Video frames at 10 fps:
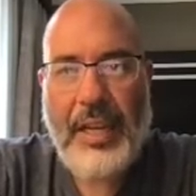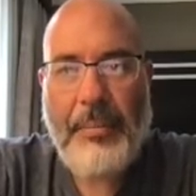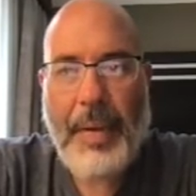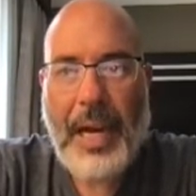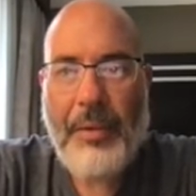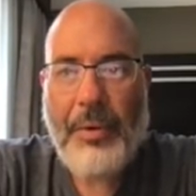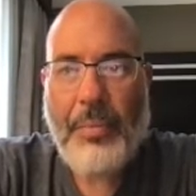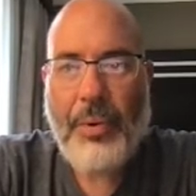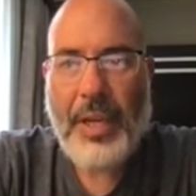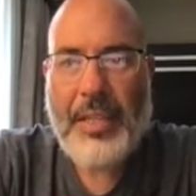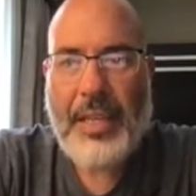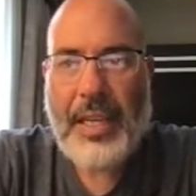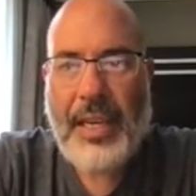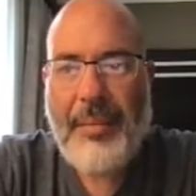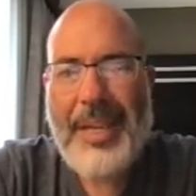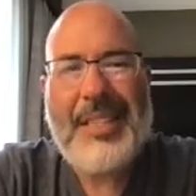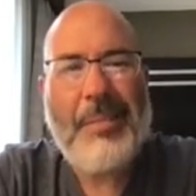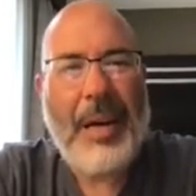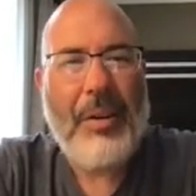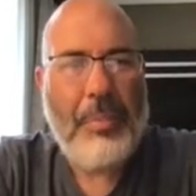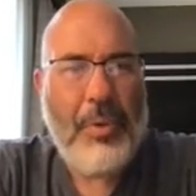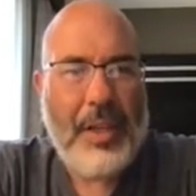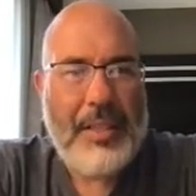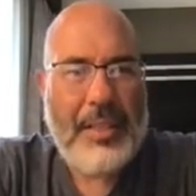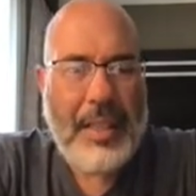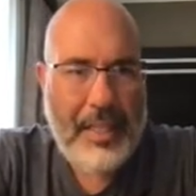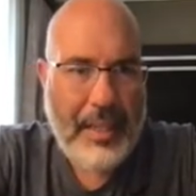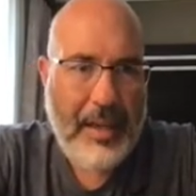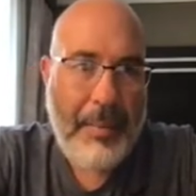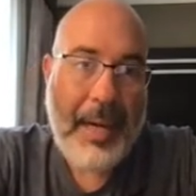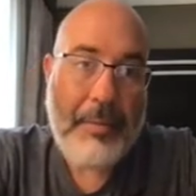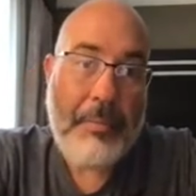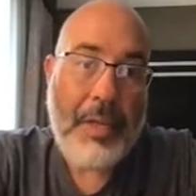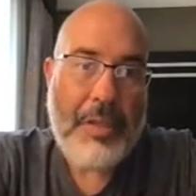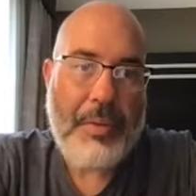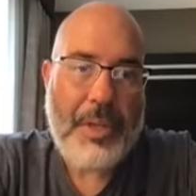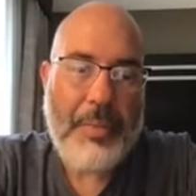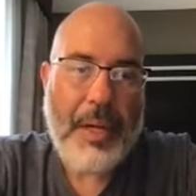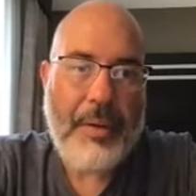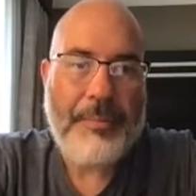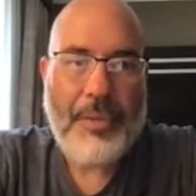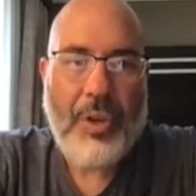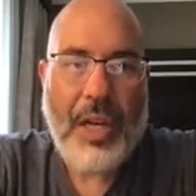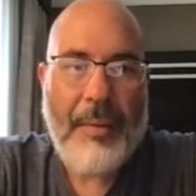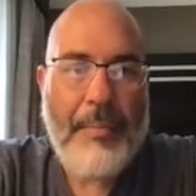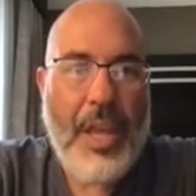in PowerPoint, it makes the PowerPoint tend to come out much, much better, okay?